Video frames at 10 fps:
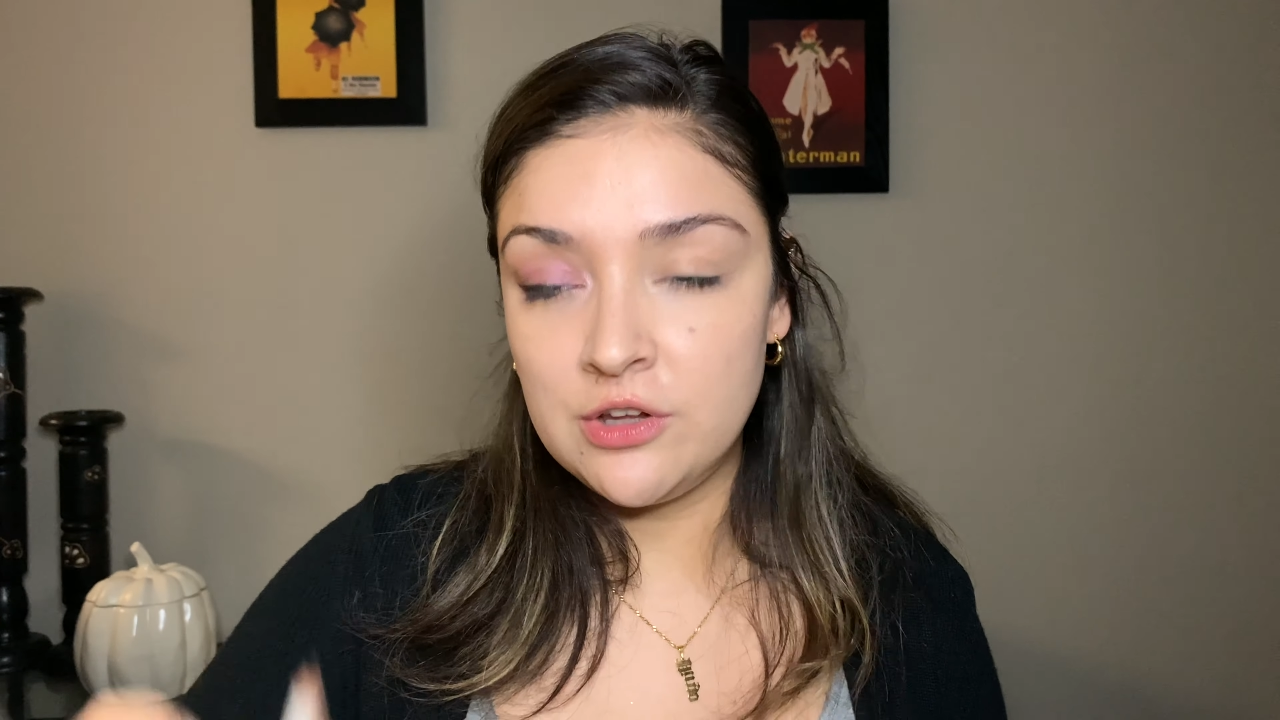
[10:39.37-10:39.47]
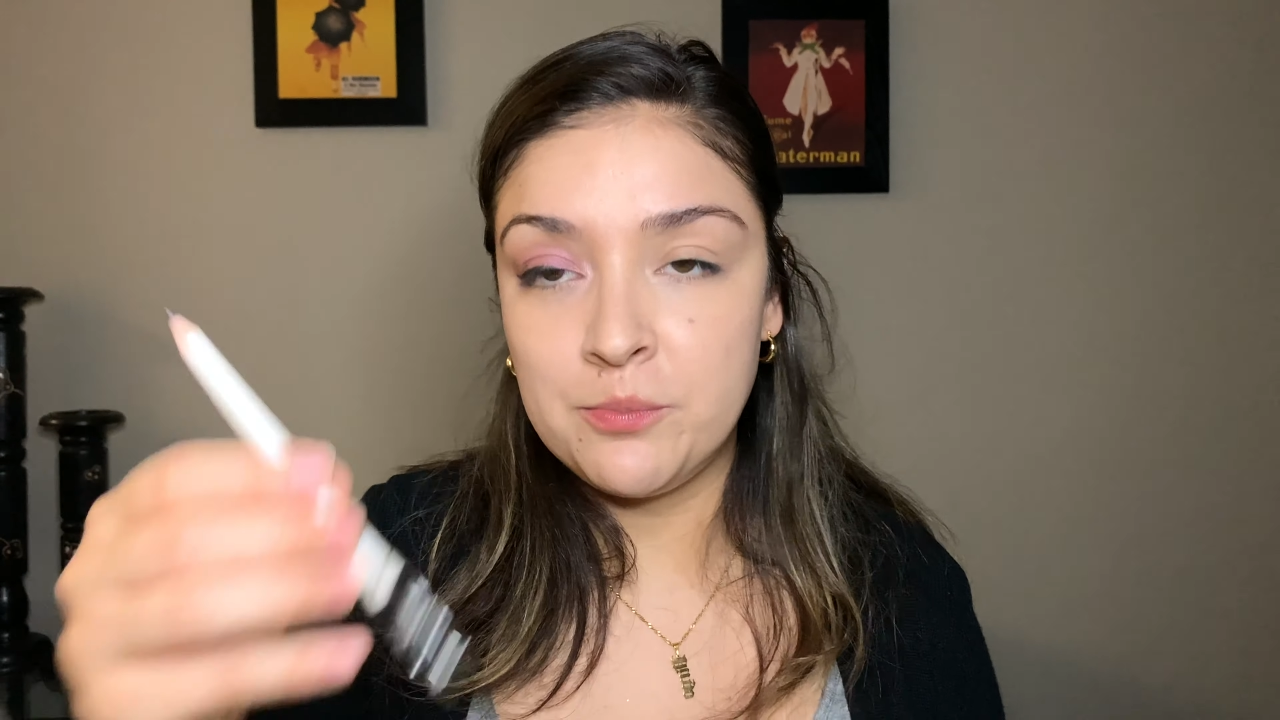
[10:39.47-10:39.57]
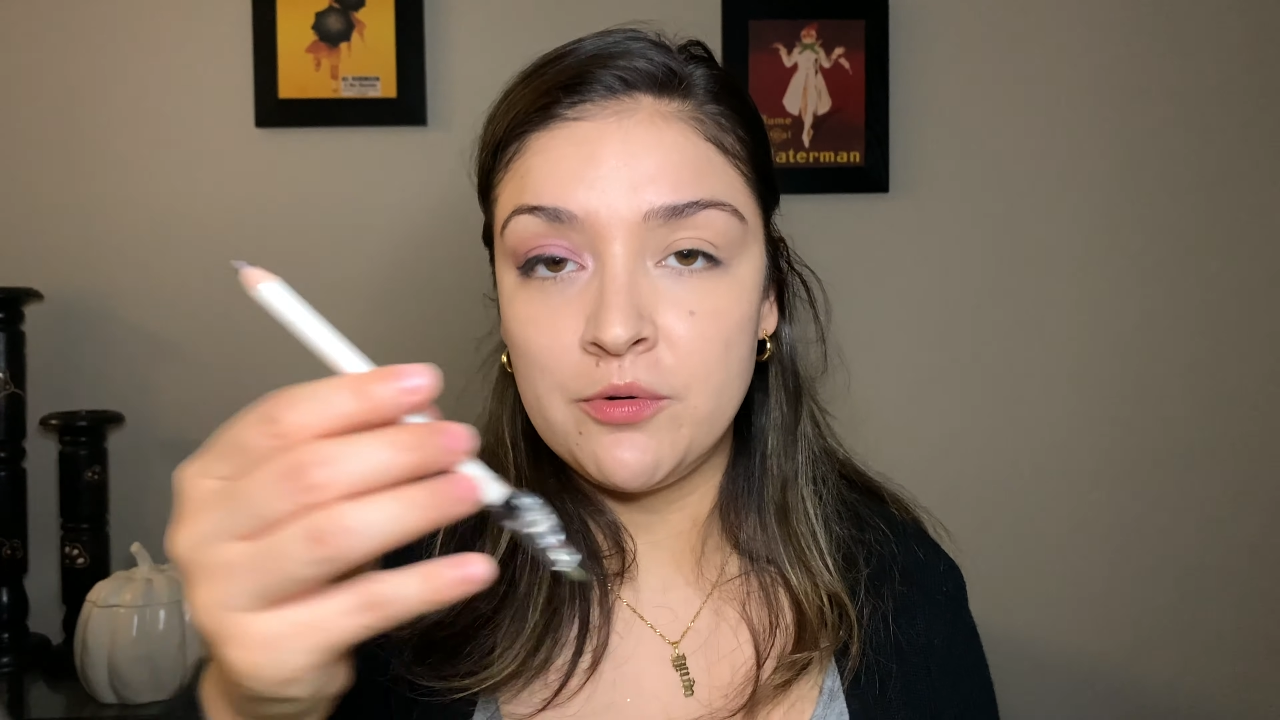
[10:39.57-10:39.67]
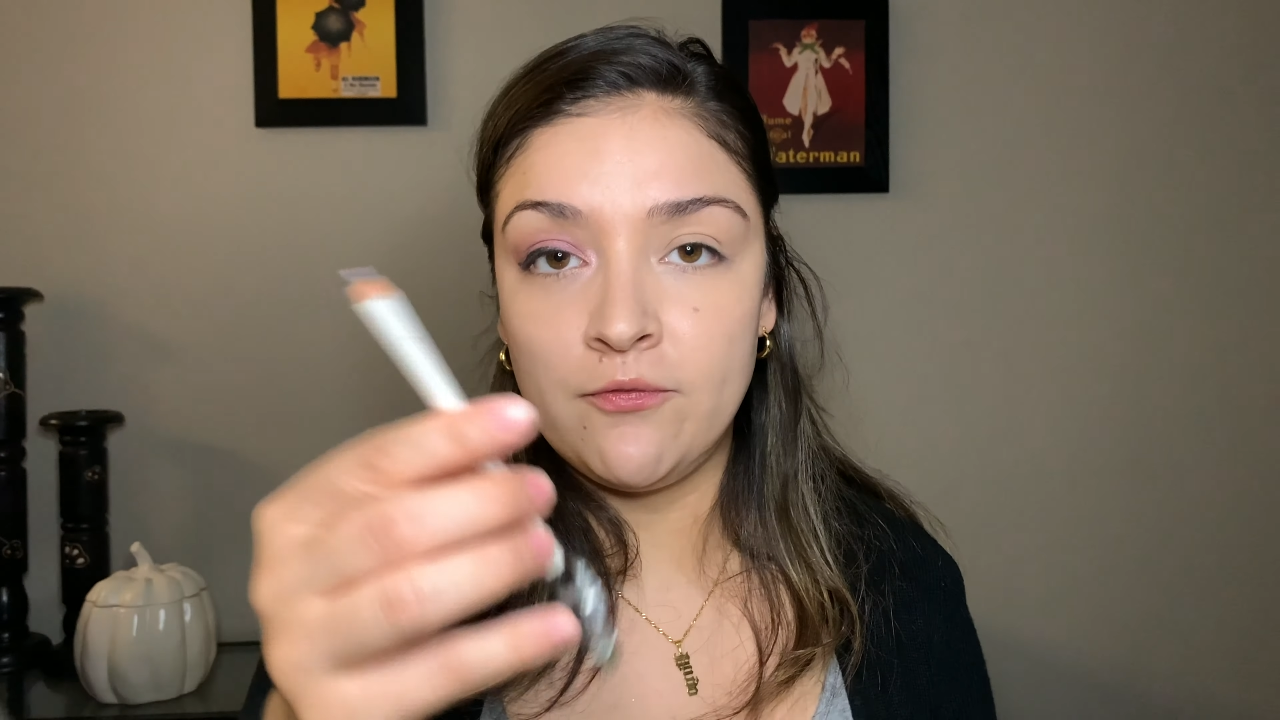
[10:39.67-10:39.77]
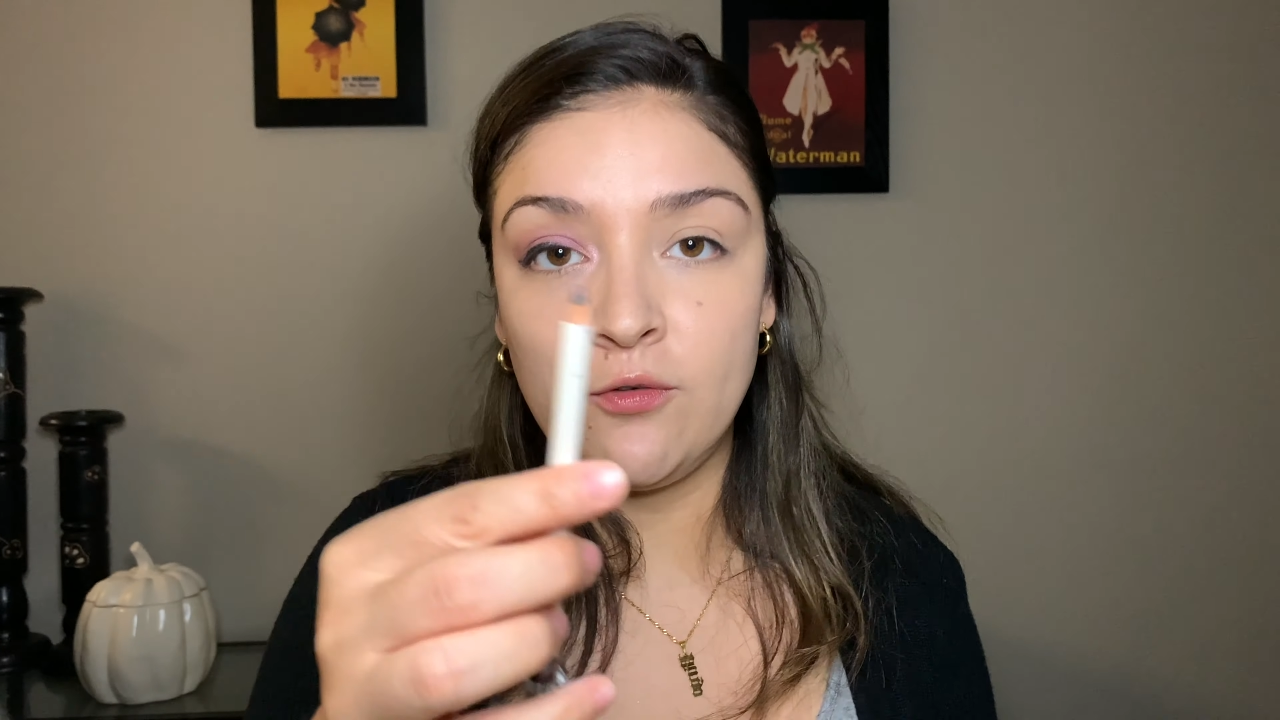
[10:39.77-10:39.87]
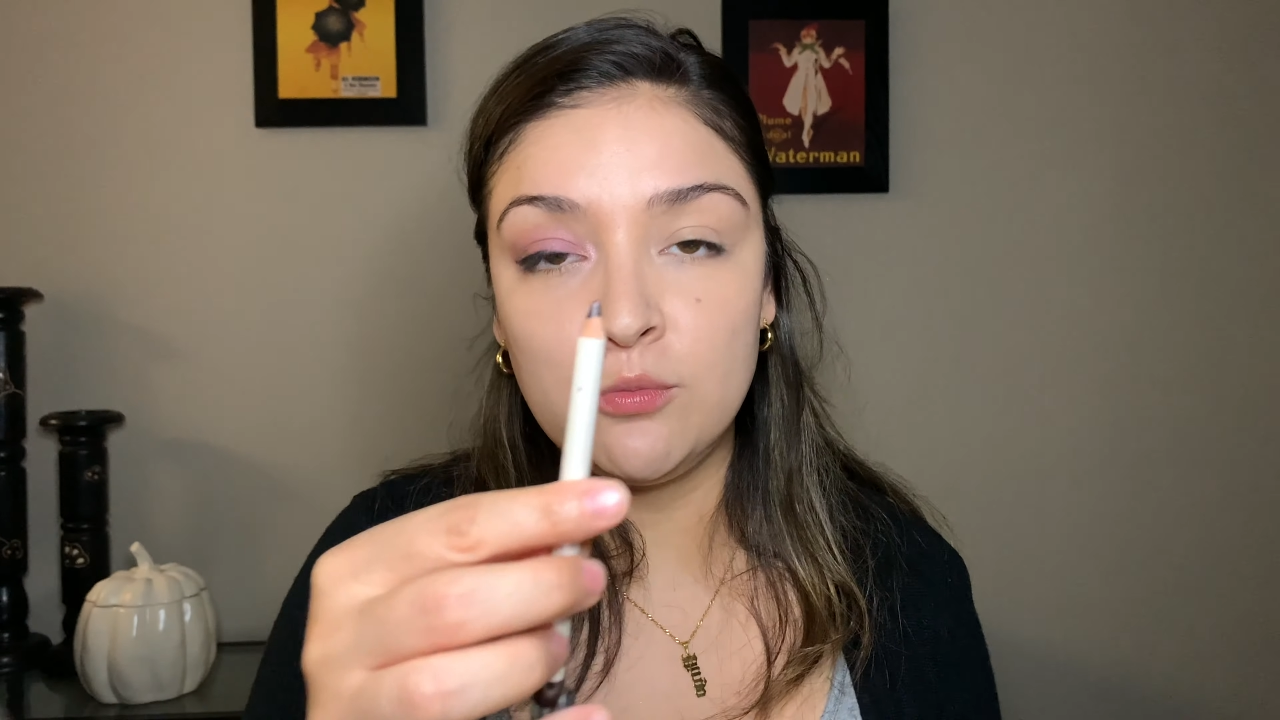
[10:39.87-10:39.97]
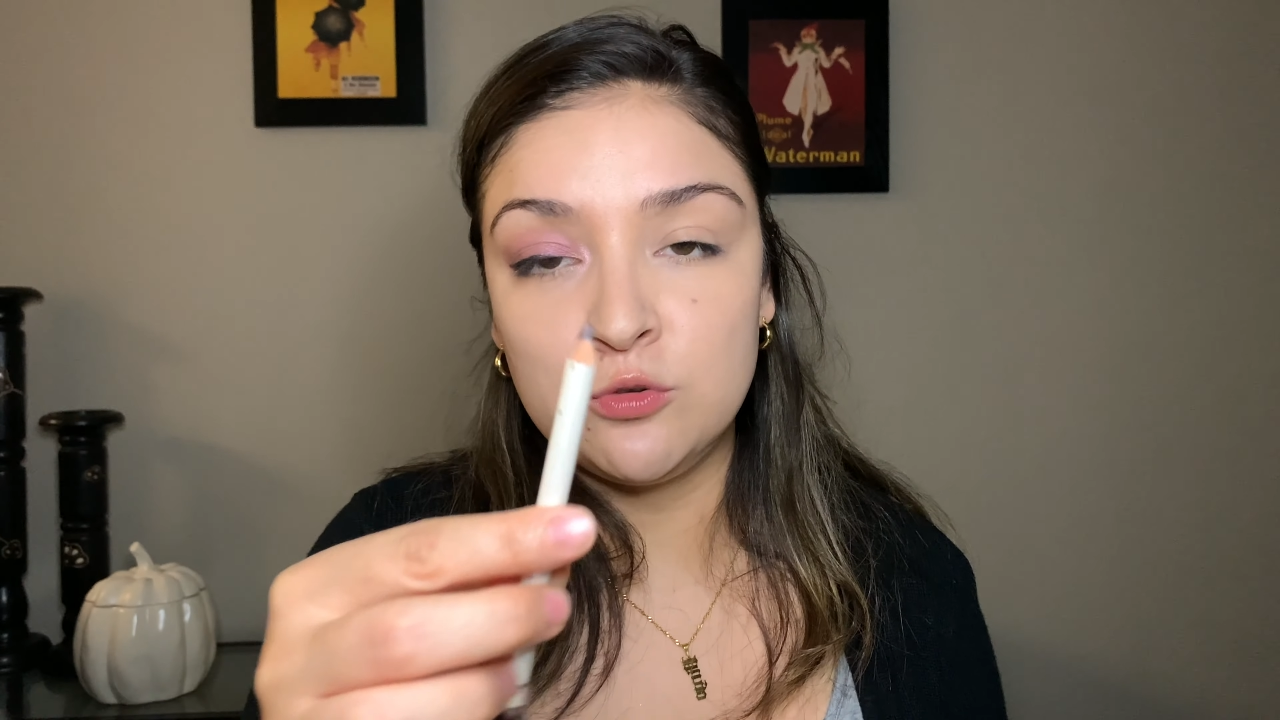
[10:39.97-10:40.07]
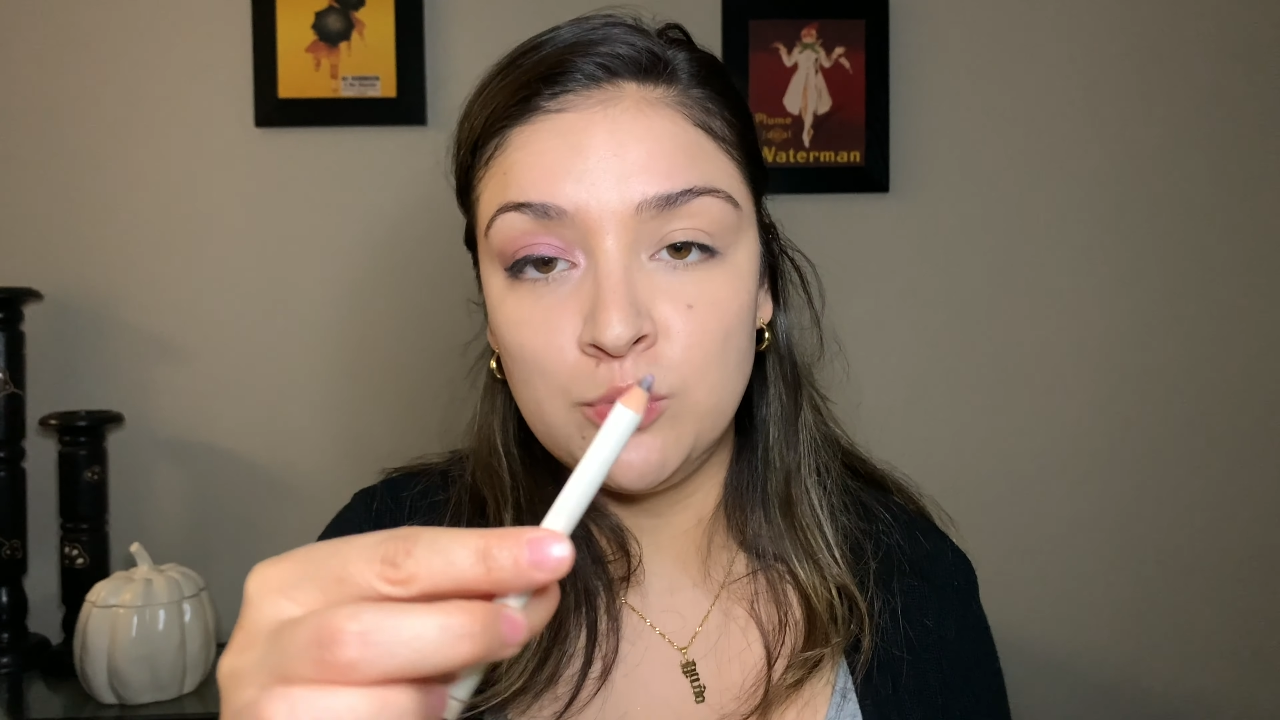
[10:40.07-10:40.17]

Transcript: performed